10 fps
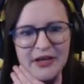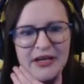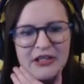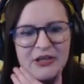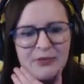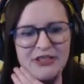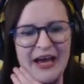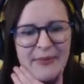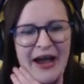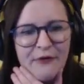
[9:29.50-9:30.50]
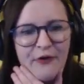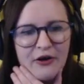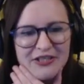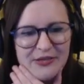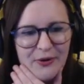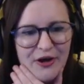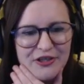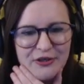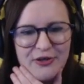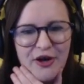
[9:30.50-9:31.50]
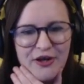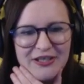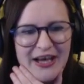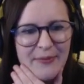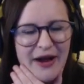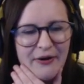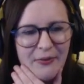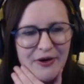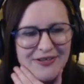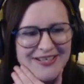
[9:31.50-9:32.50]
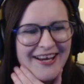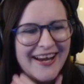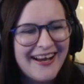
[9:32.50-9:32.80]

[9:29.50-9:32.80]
Can someone tell me how Foxy works, or are you not going to tell me how it works?